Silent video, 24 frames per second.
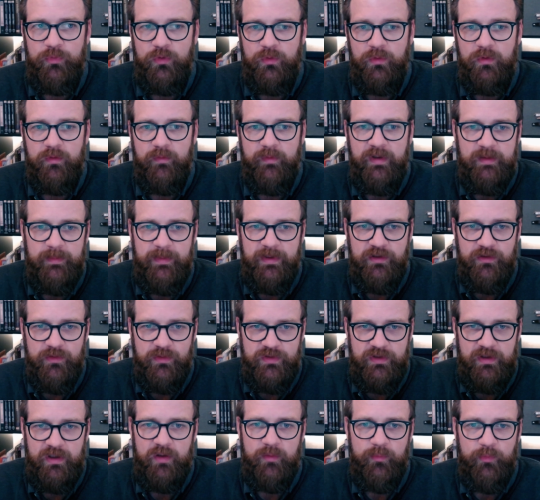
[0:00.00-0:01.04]
who have already been
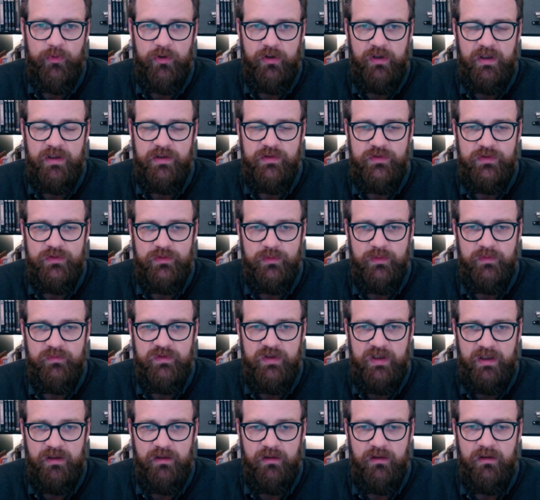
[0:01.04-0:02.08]
using our products, who have
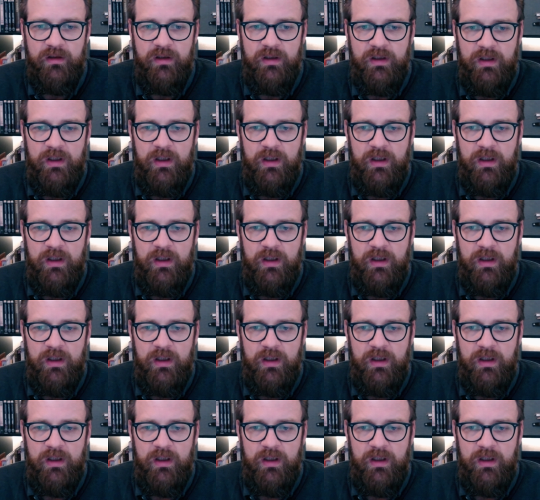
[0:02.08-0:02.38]
done